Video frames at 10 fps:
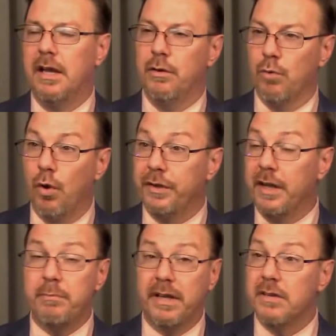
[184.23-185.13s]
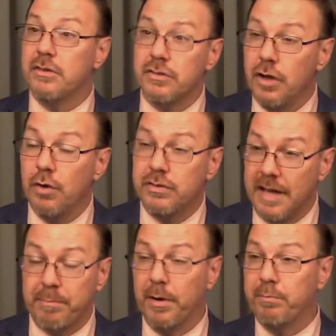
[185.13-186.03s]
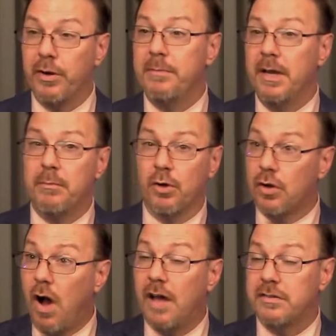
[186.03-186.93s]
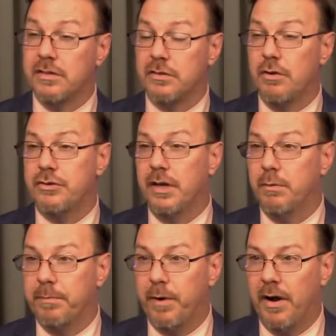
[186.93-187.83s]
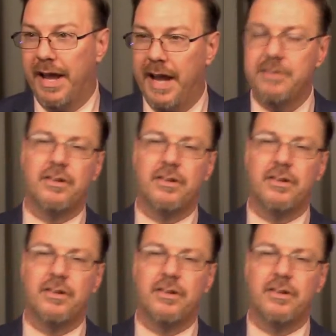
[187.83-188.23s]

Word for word: enrolled in because there's no separate premium or cost associated with Part A.